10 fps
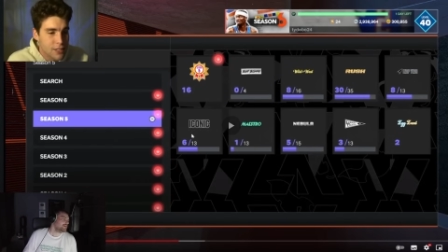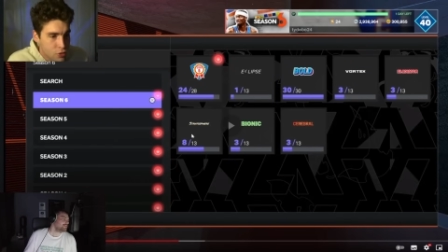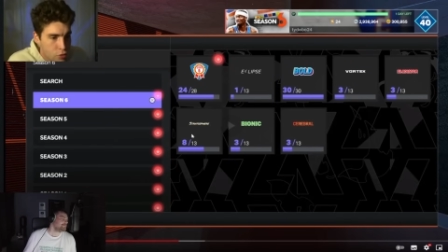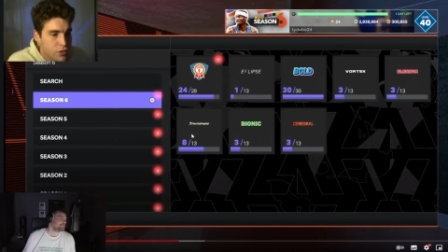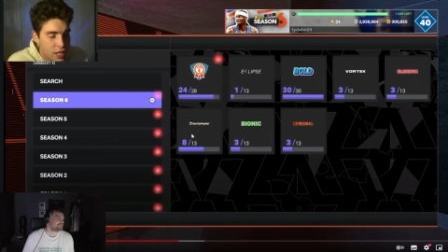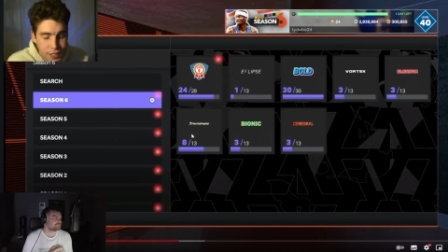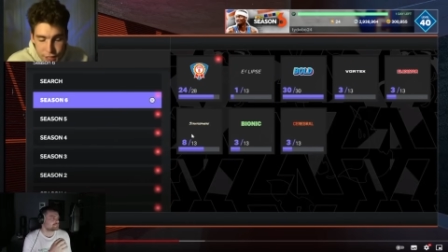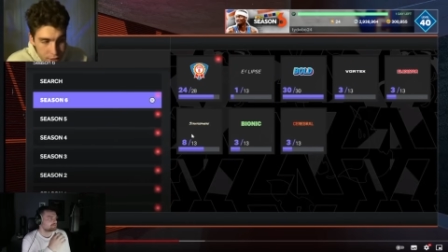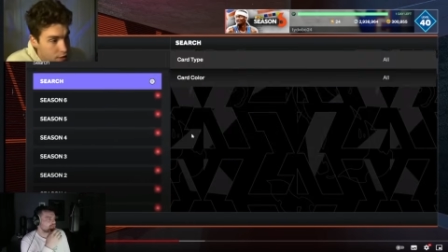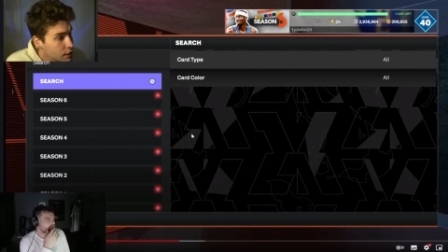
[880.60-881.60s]
Two
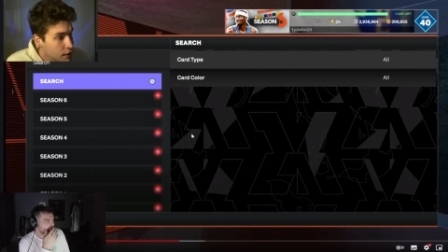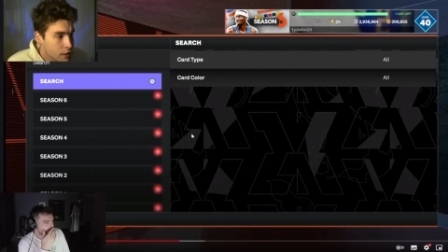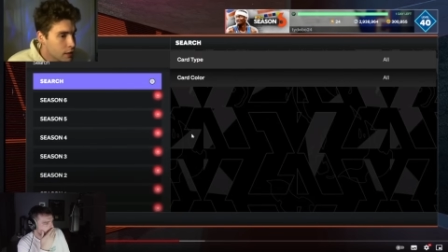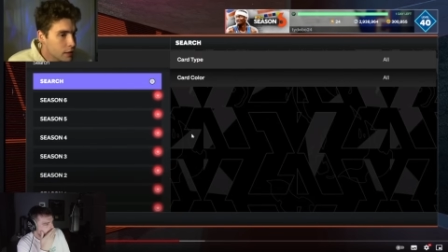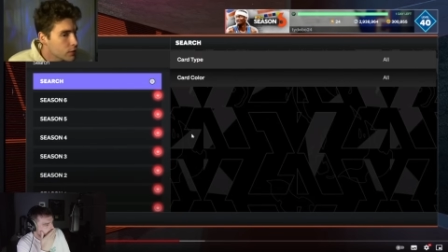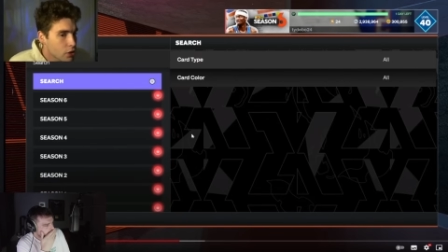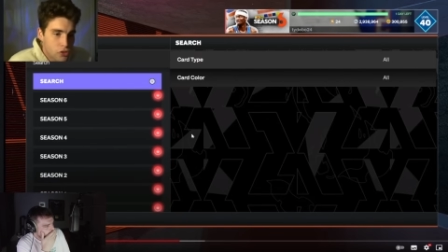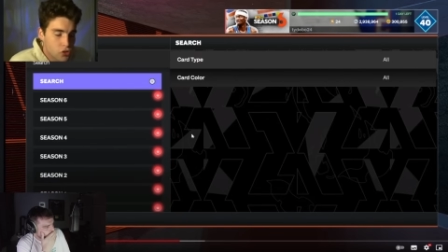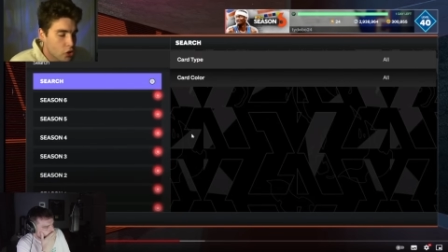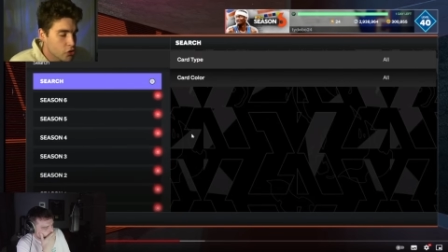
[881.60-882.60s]
seasons.
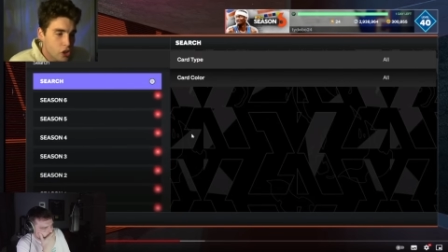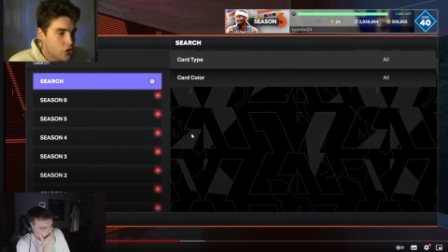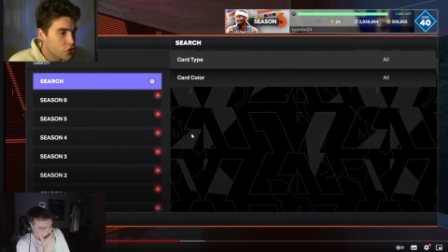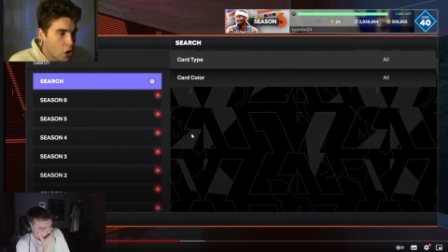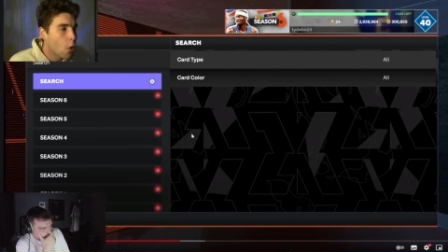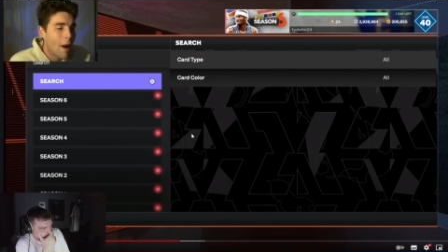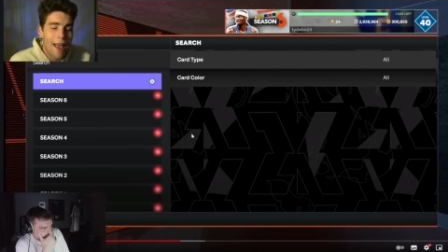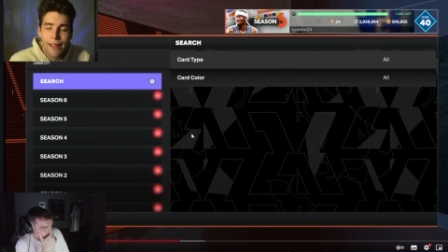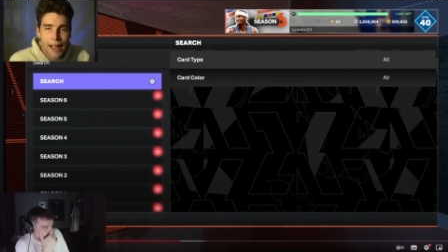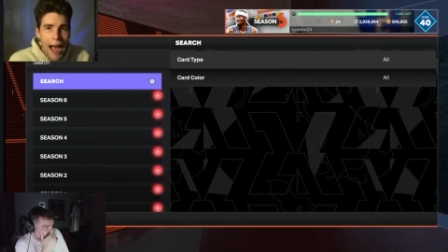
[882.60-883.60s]
There's, there's just no
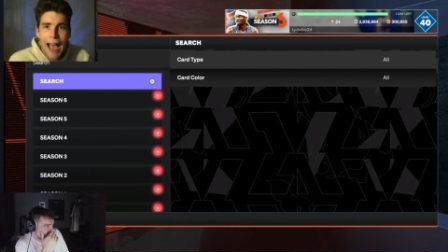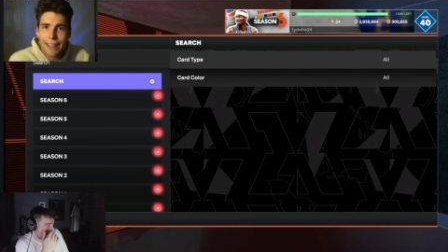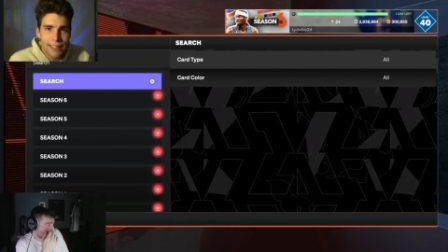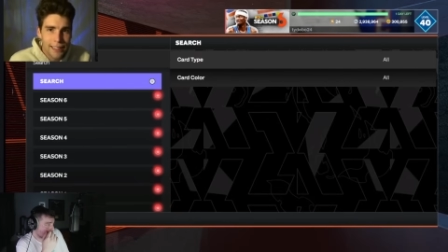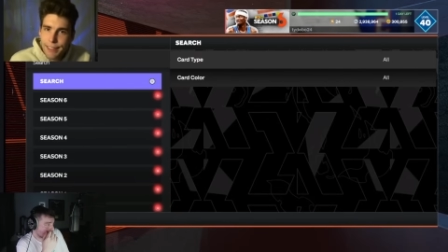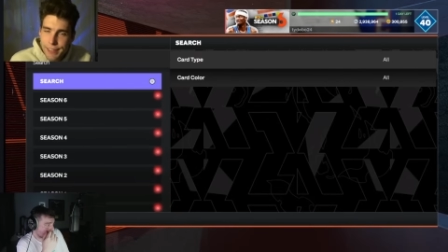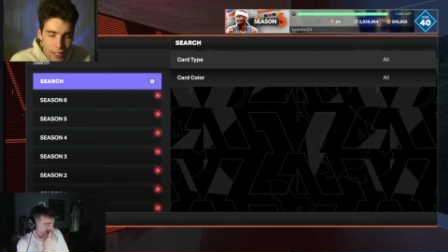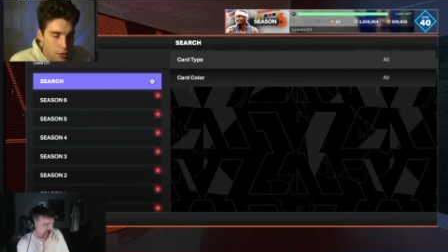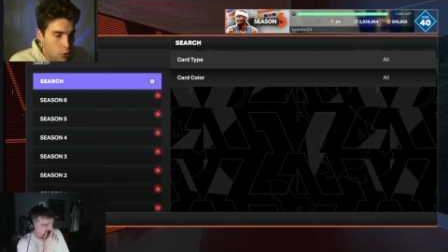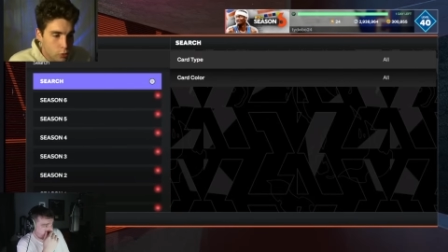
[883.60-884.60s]
way I can
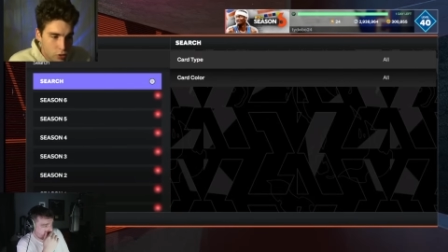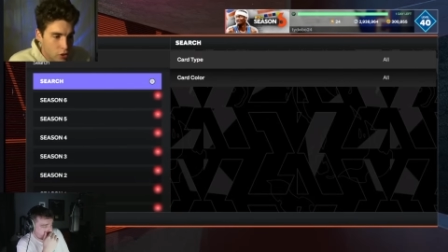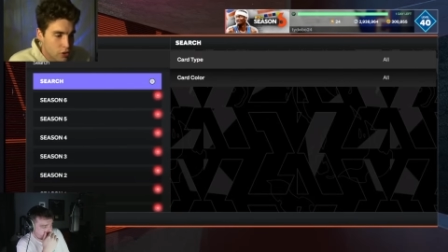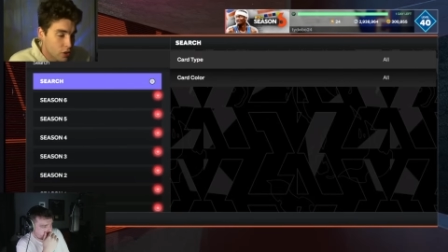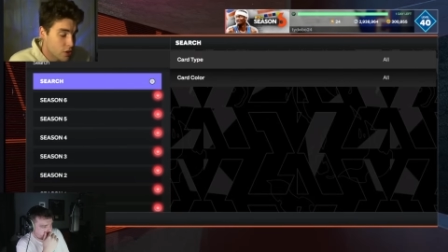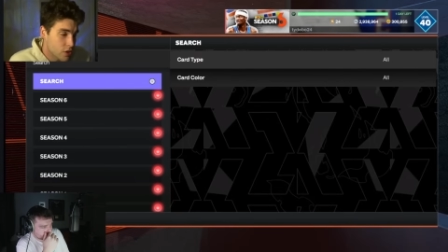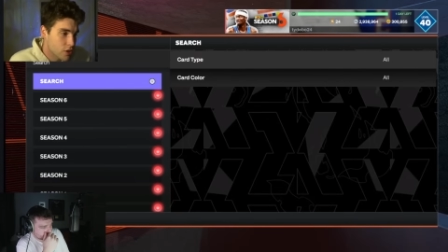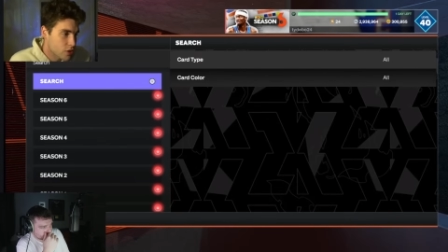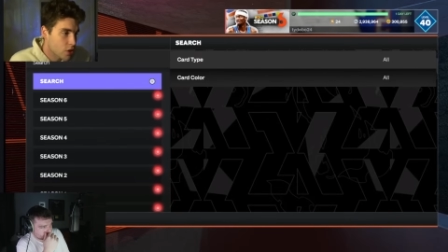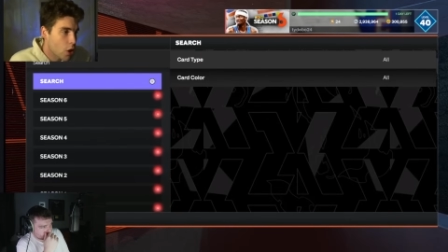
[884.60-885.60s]
continue to, to, to,
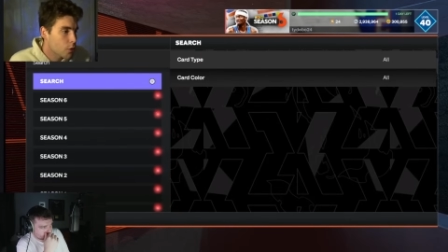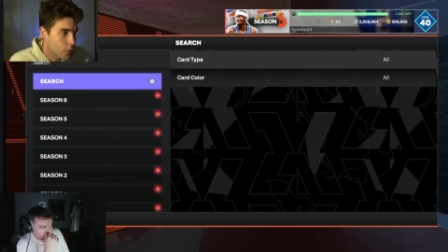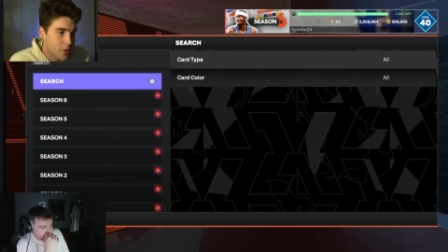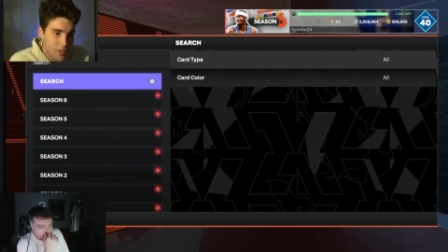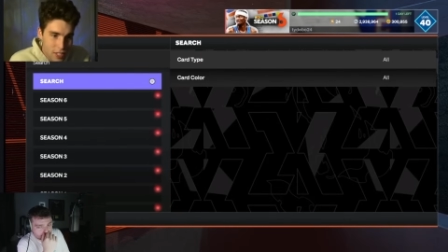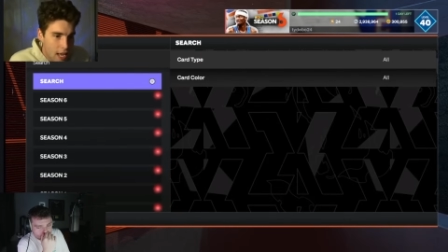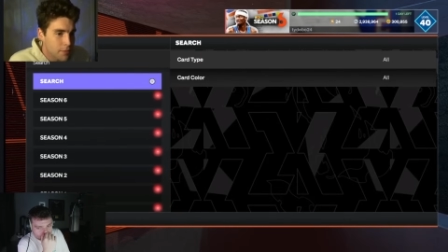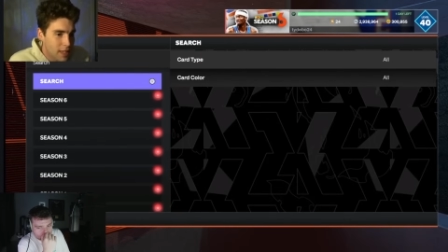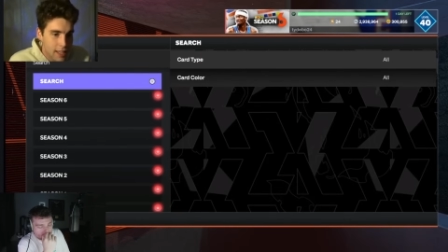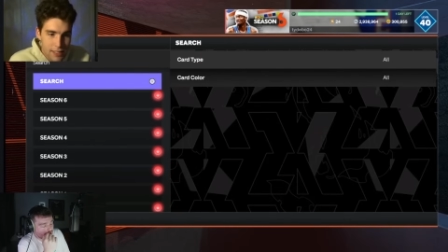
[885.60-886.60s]
to go through the
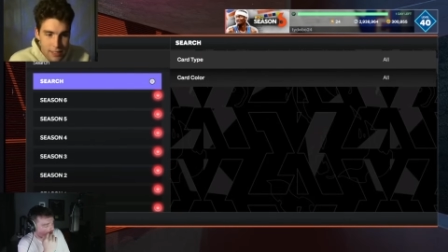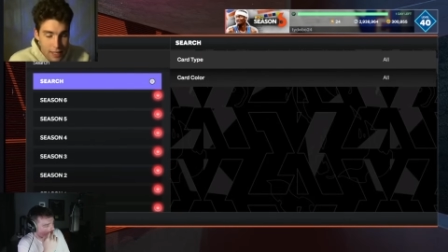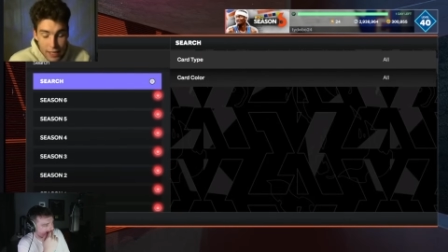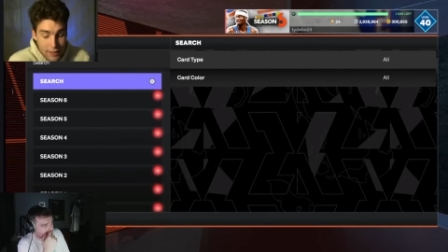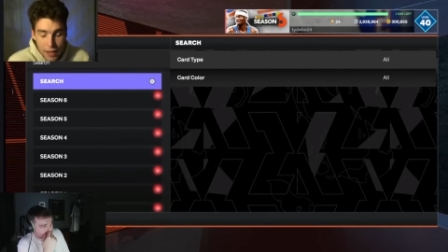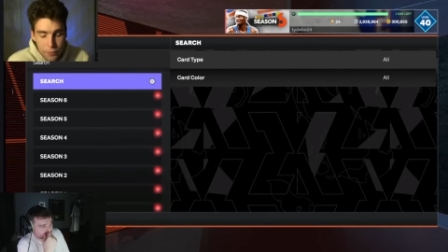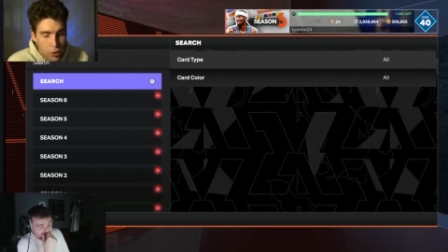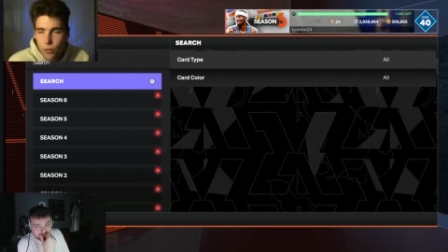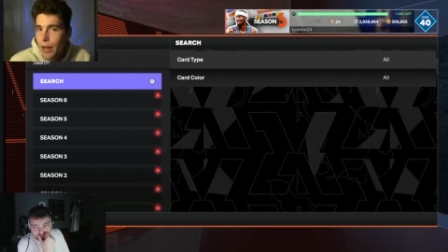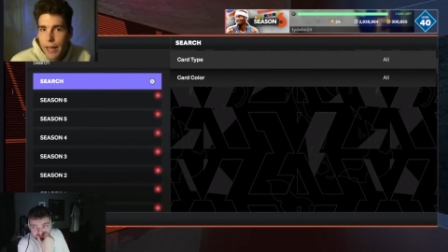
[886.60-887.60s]
same things that, that I'm
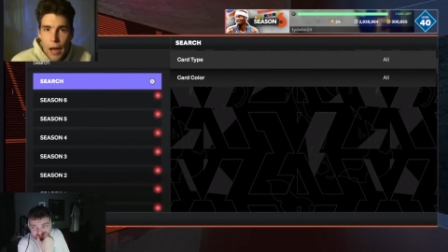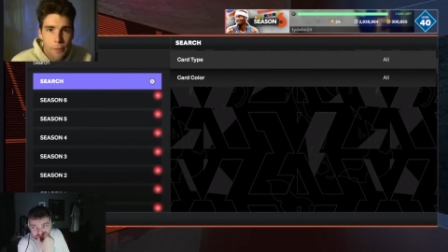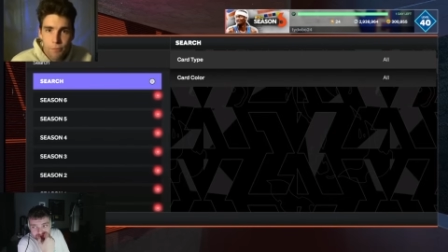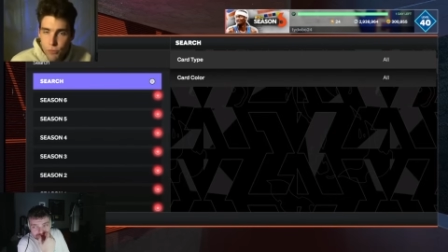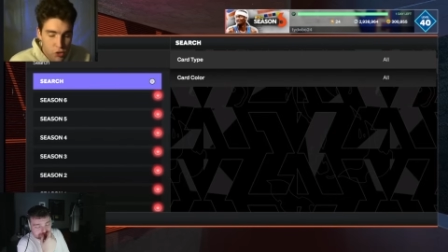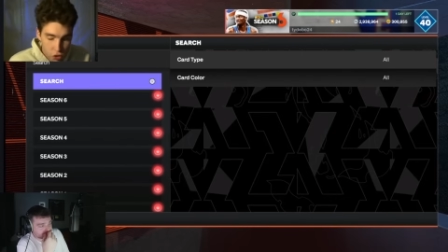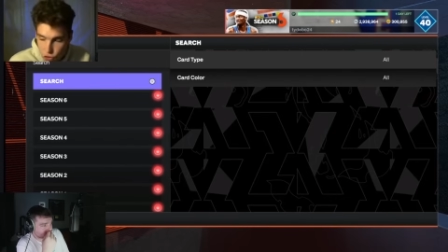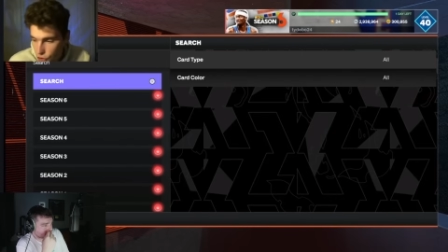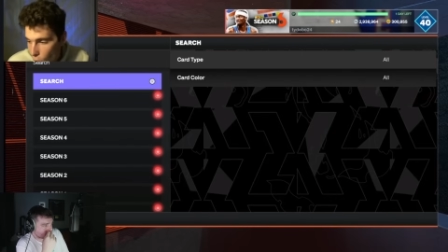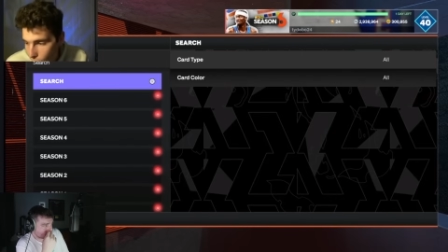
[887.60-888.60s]
doing right now. There's
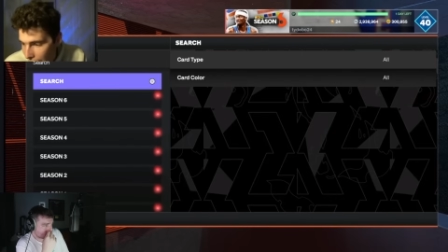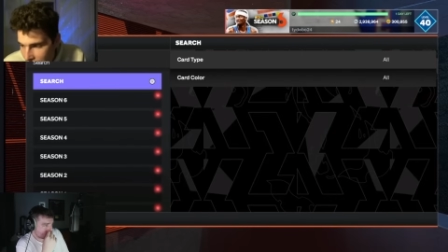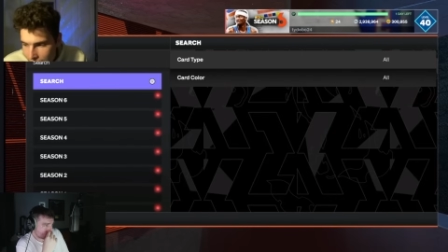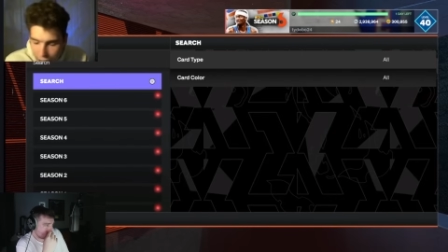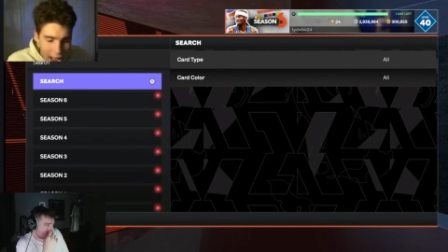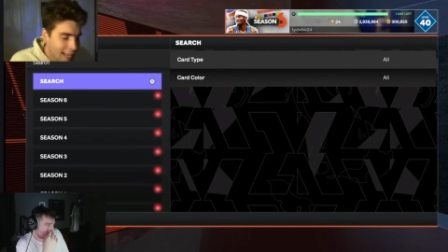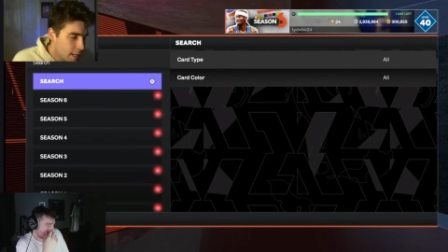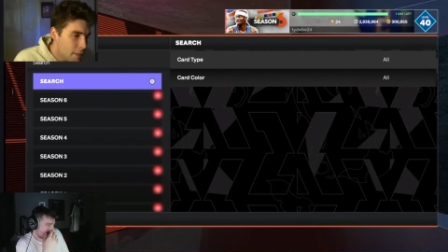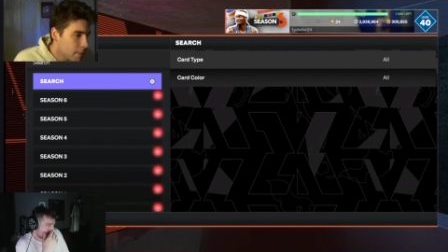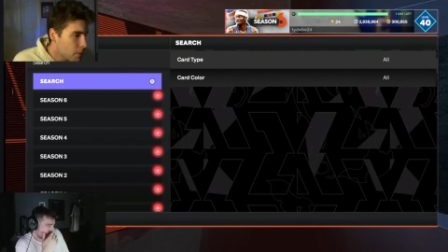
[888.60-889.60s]
just no way. I
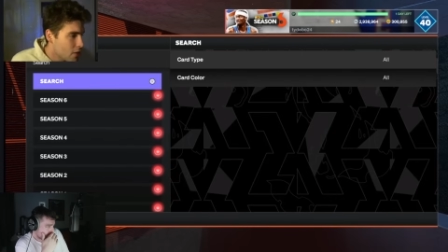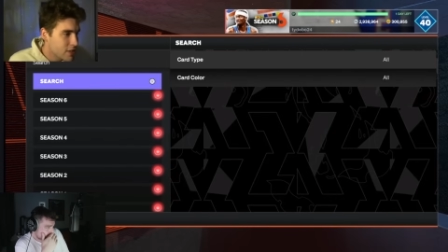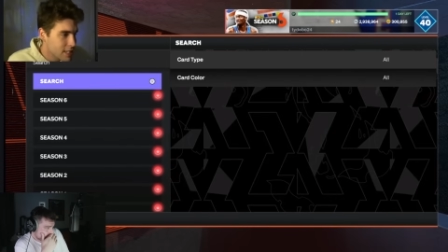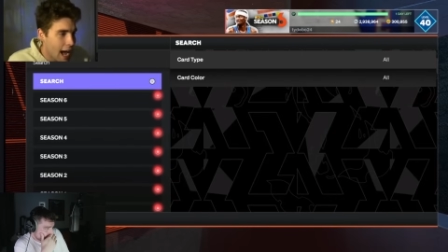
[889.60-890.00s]
can make pivots,